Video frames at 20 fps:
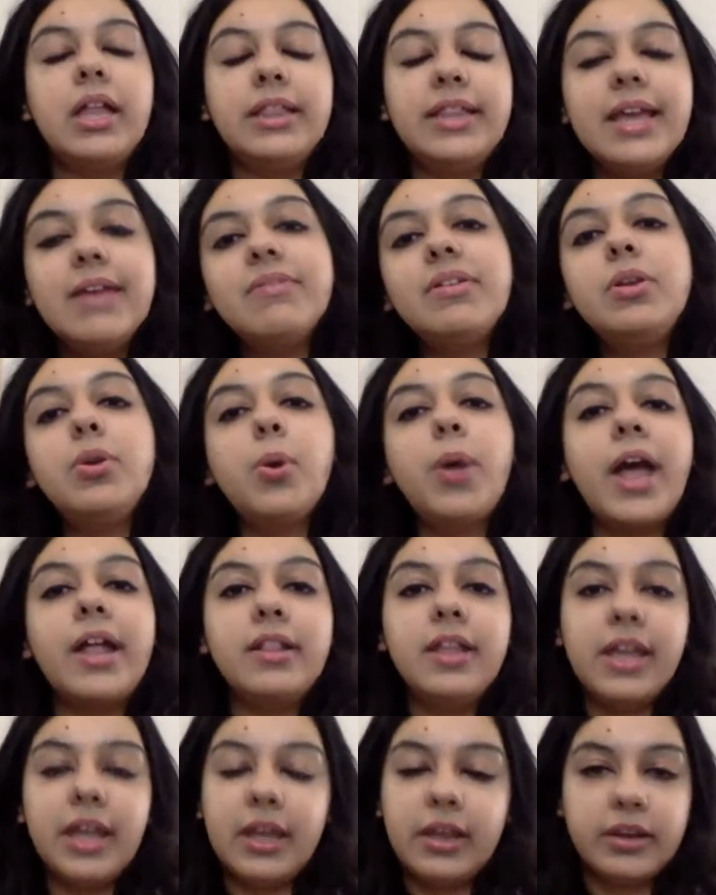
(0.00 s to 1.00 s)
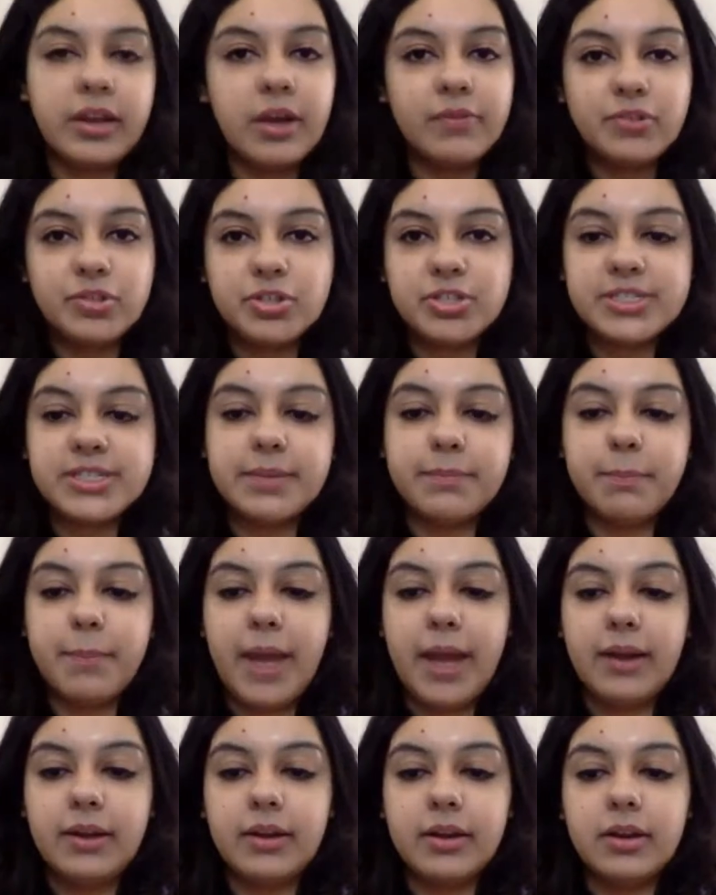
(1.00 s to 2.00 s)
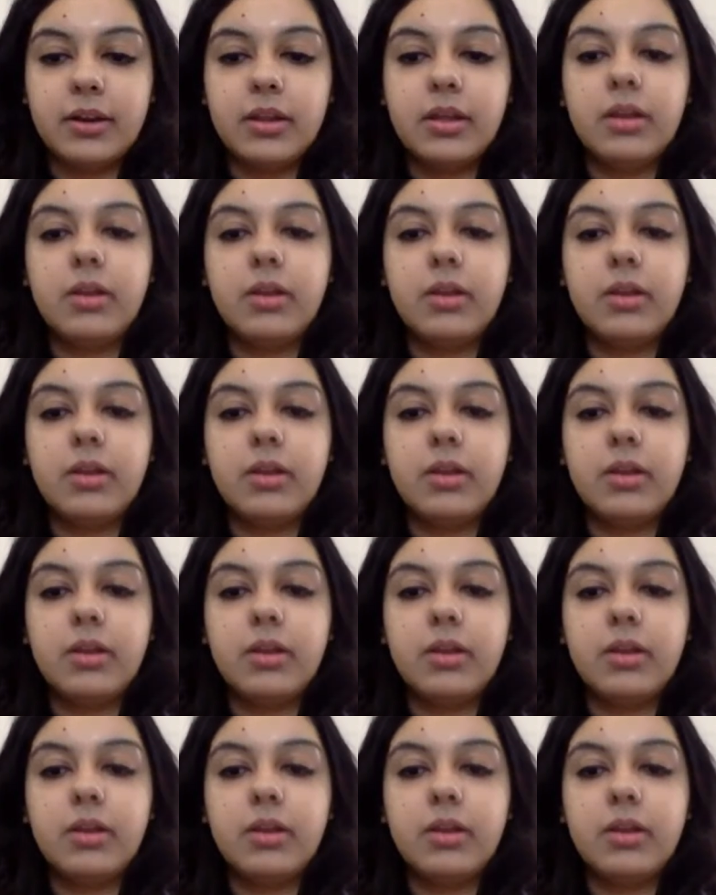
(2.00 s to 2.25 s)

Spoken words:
They will look at the area which is impacted.